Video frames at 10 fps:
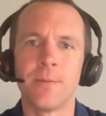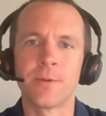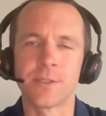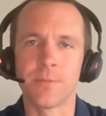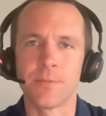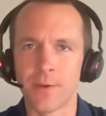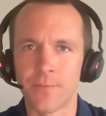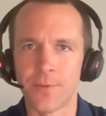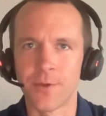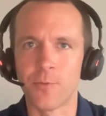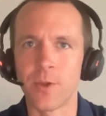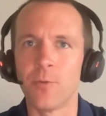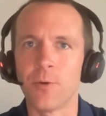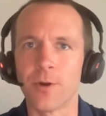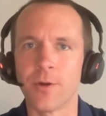because um, I'm thankful that we
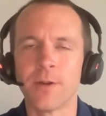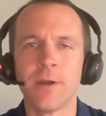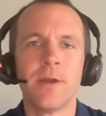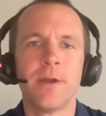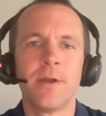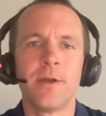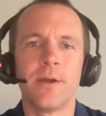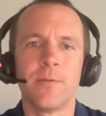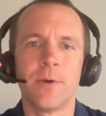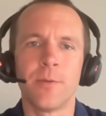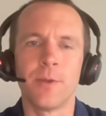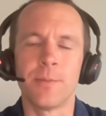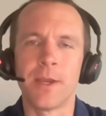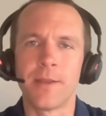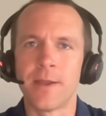were uh, when we
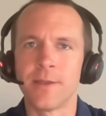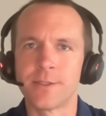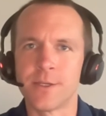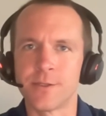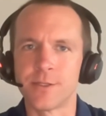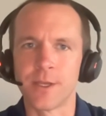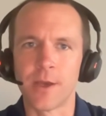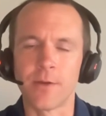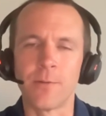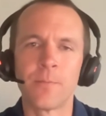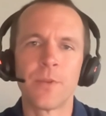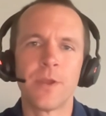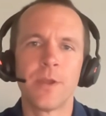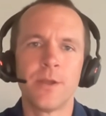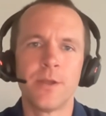made that decision together.
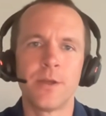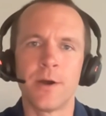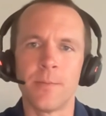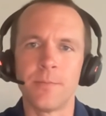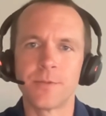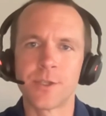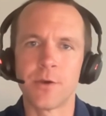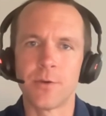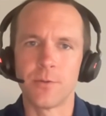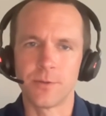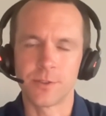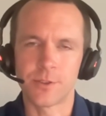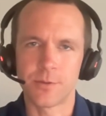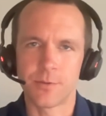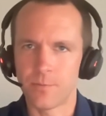Um, so,
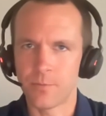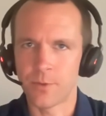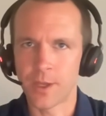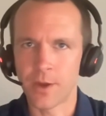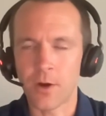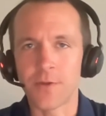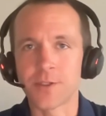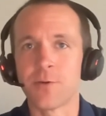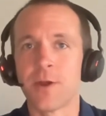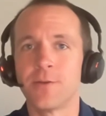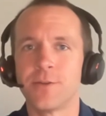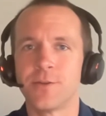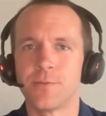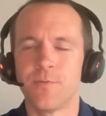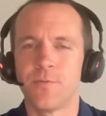so, bringing all this around to
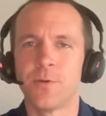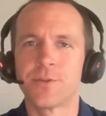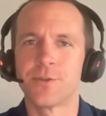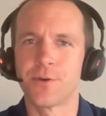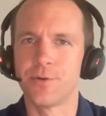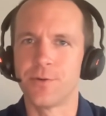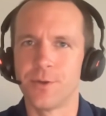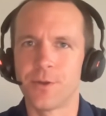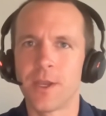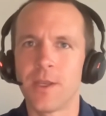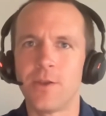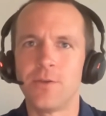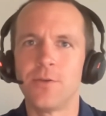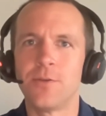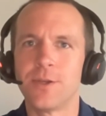full circle, you know, can
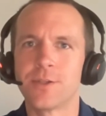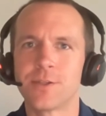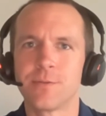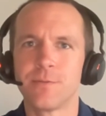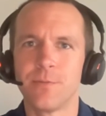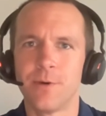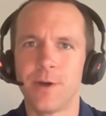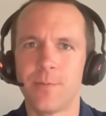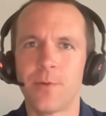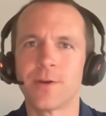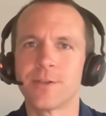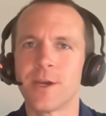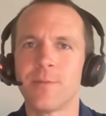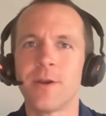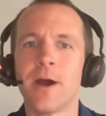you do this uh, part
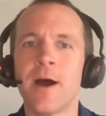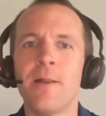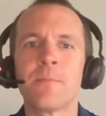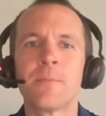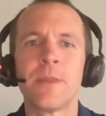time or not?